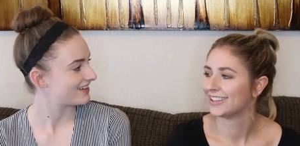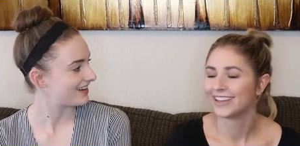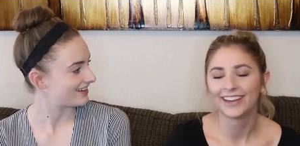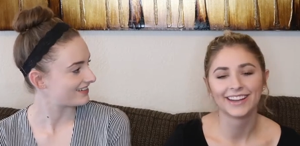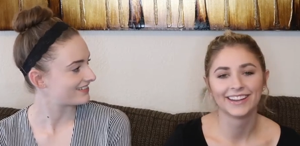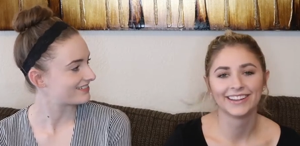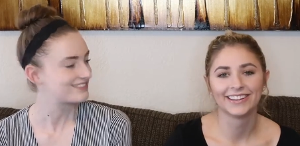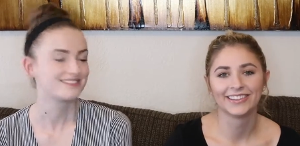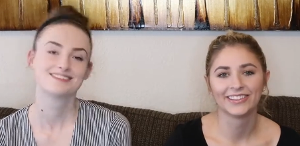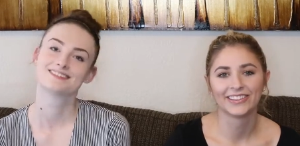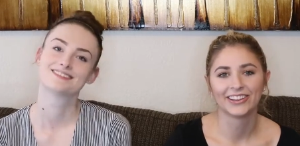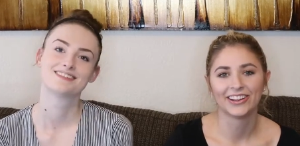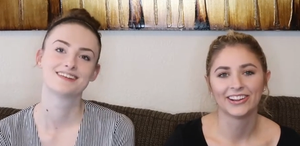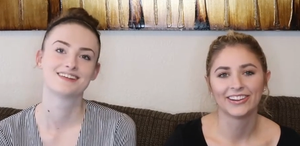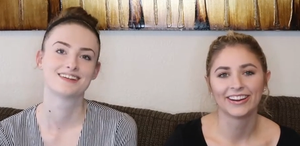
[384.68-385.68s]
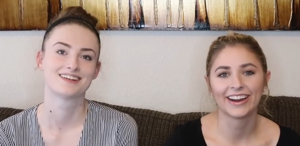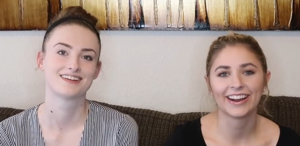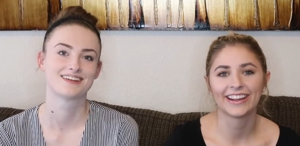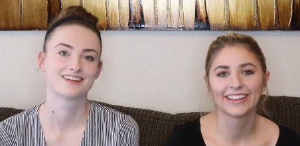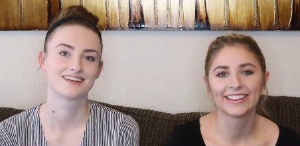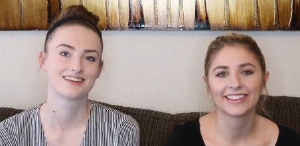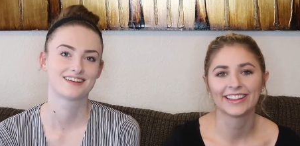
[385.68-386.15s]
Speaker 1: yeah. All
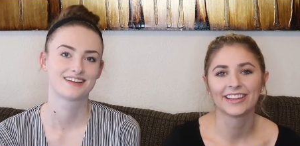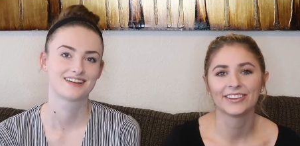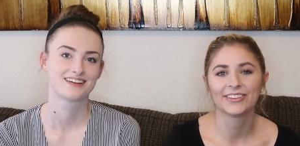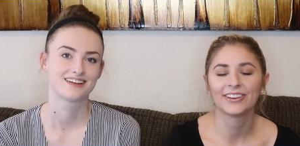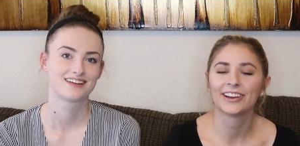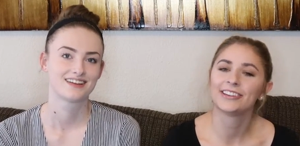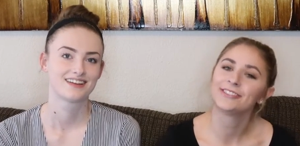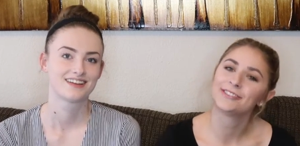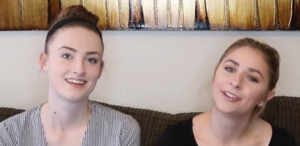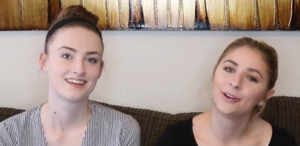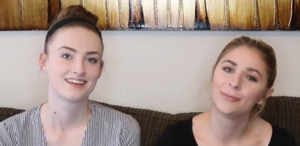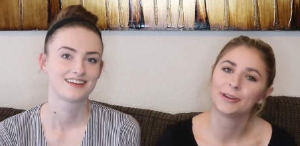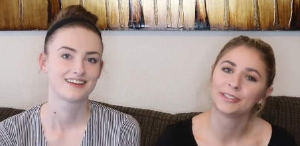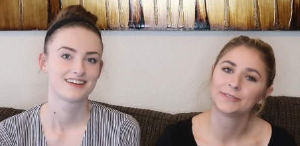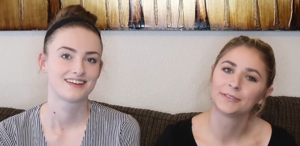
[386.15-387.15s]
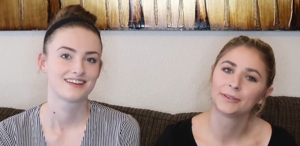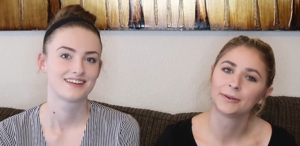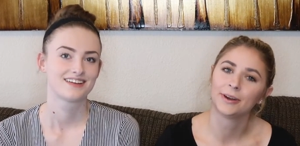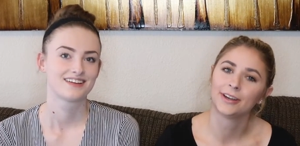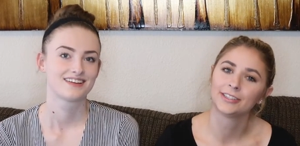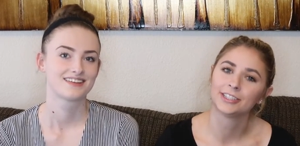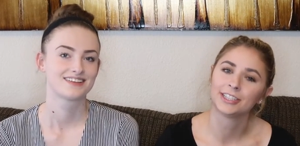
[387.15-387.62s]
right, thank you guys so much for
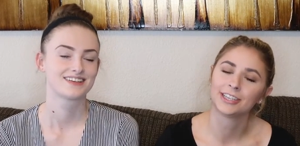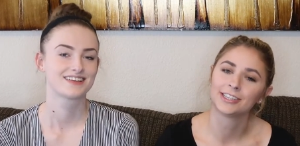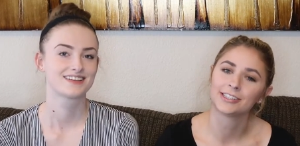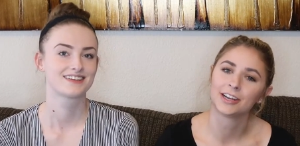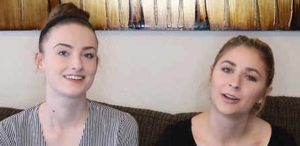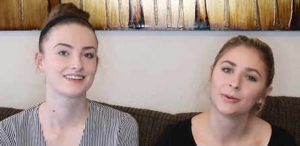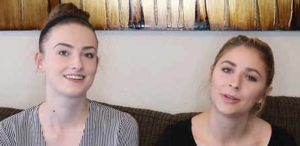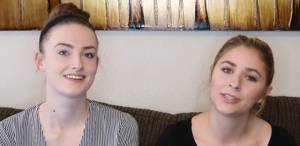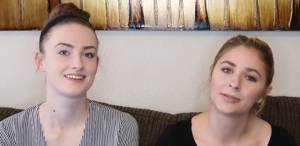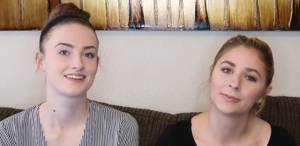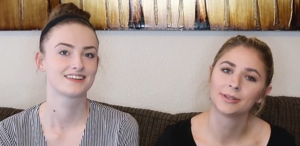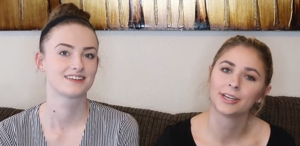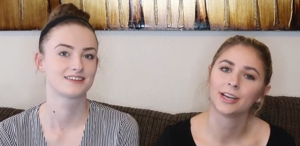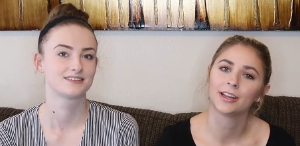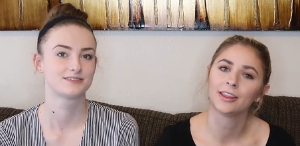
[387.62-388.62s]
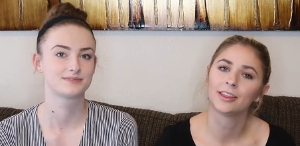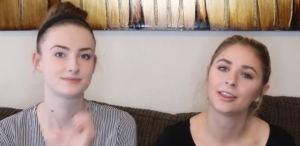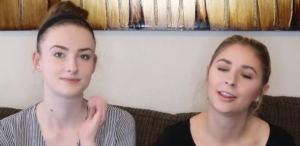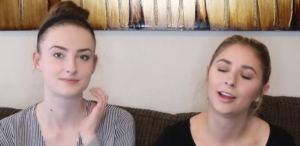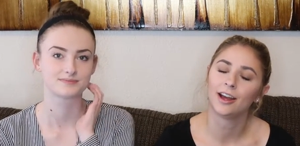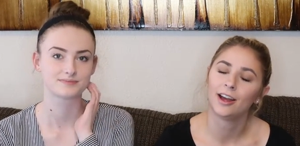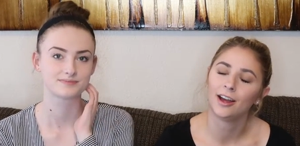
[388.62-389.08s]
watching. As always, we
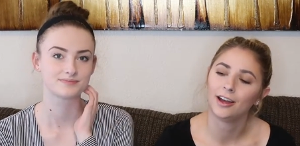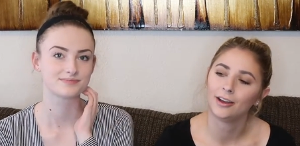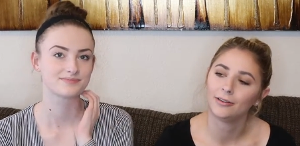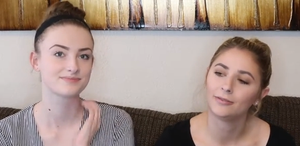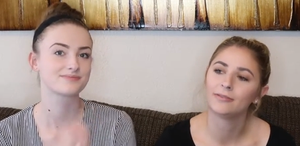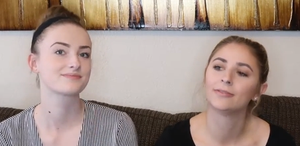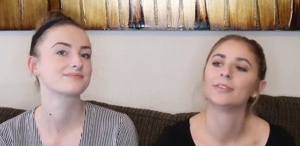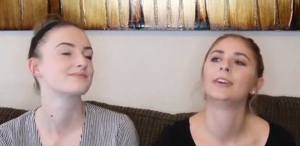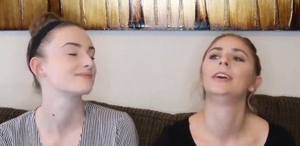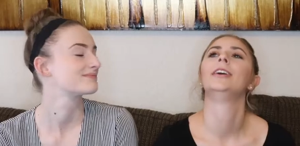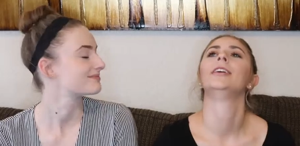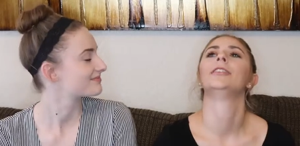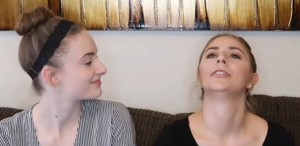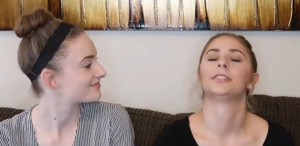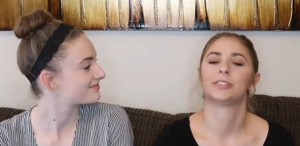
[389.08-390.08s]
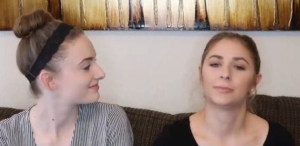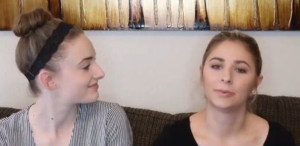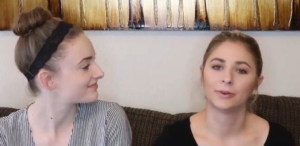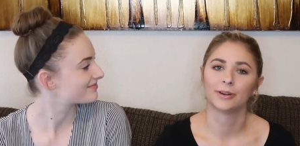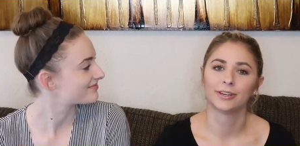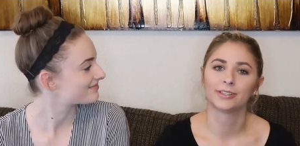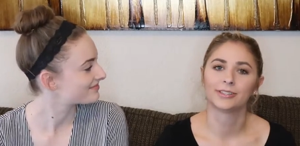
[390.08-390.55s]
love your
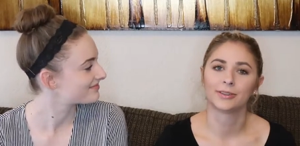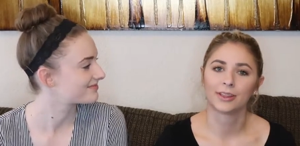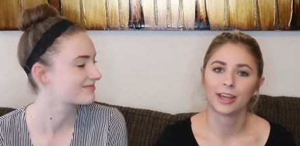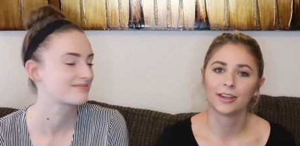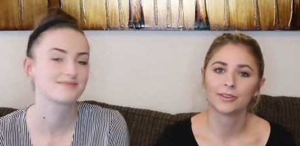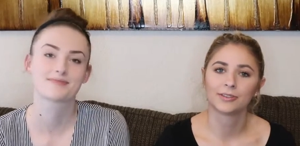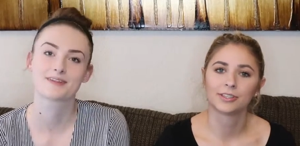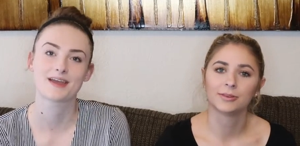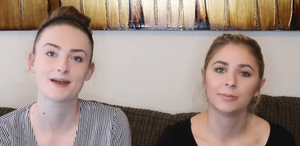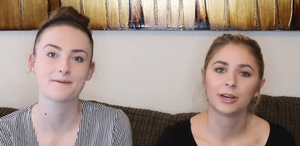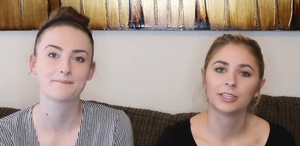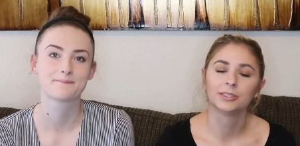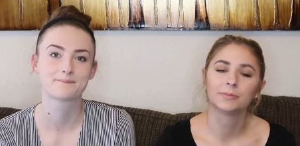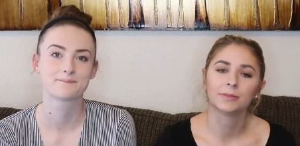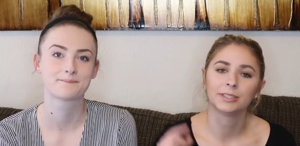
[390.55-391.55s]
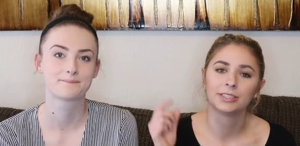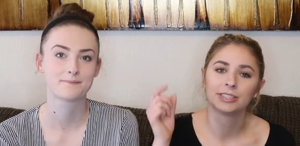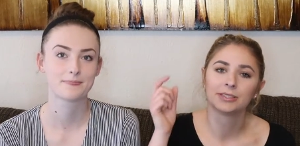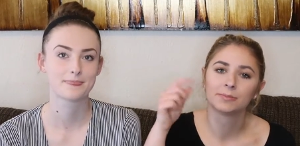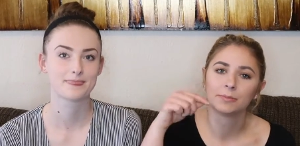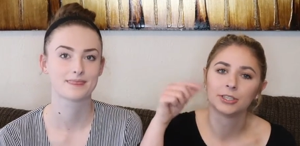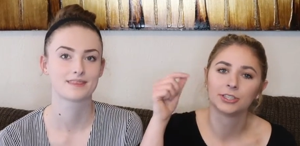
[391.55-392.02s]
support, so thank you so much.
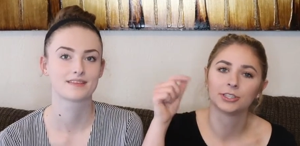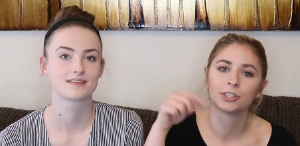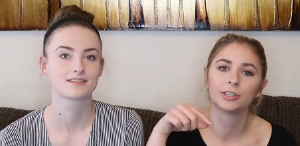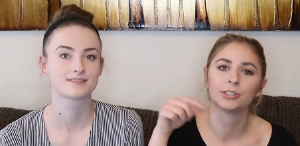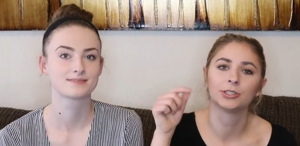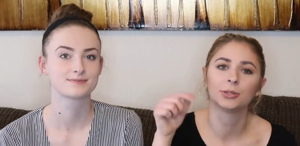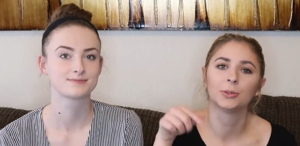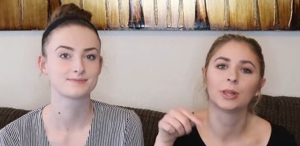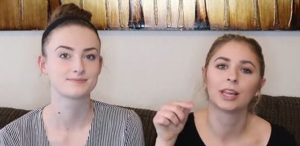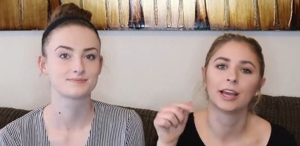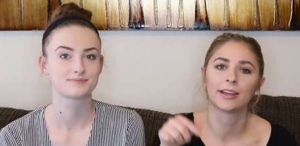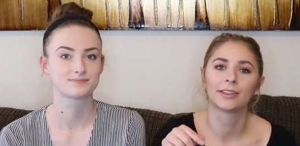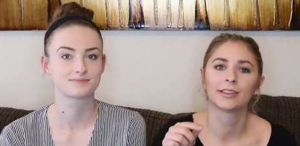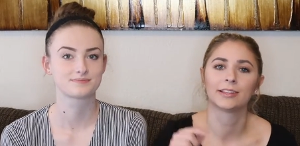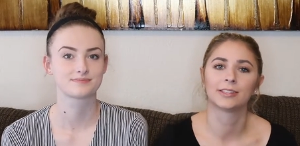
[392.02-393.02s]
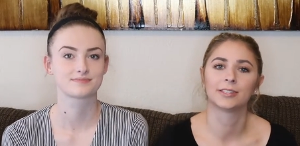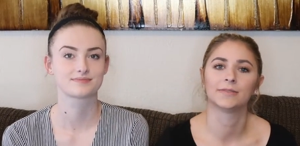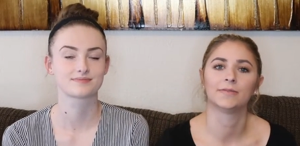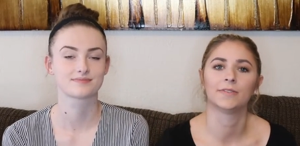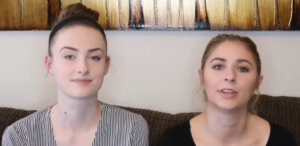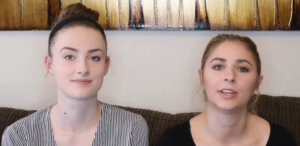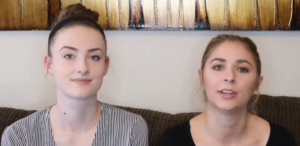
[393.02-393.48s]
Please be sure to like this
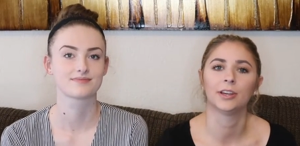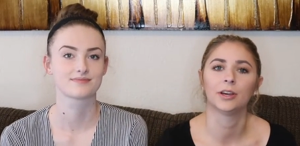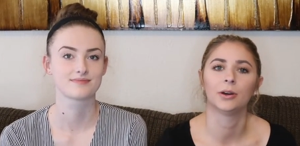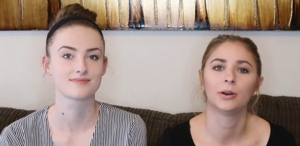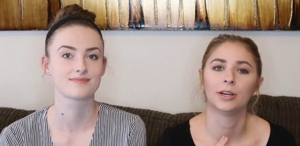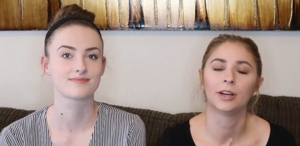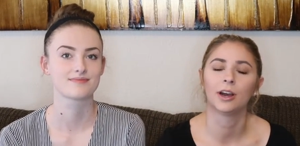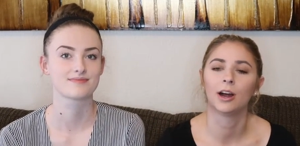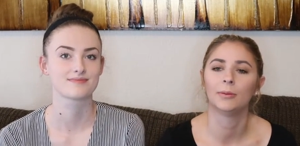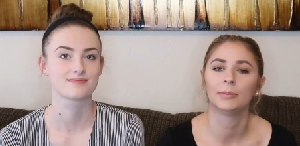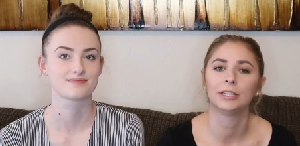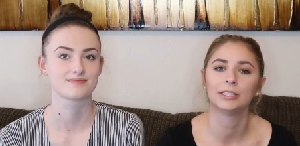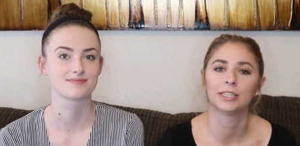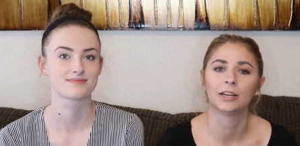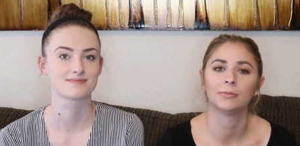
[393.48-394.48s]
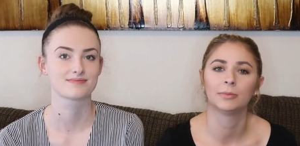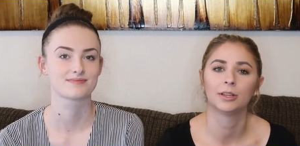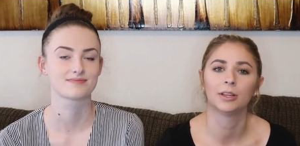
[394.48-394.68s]
video and comment down